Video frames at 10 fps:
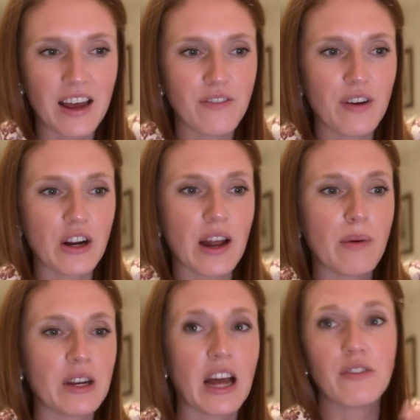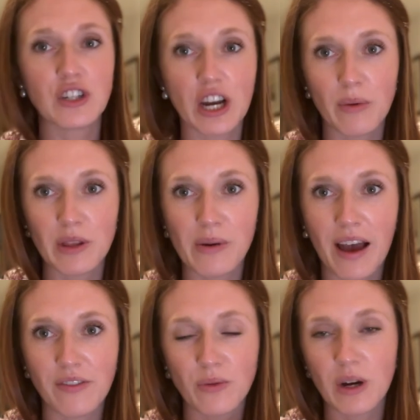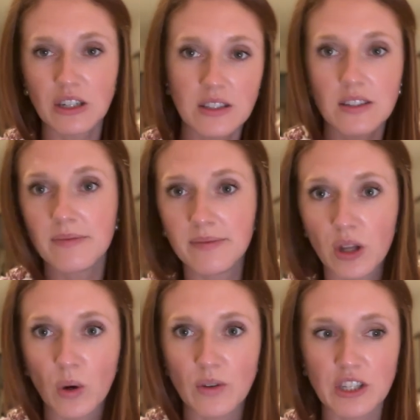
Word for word: I figured I would kind of share with you afterwards the whole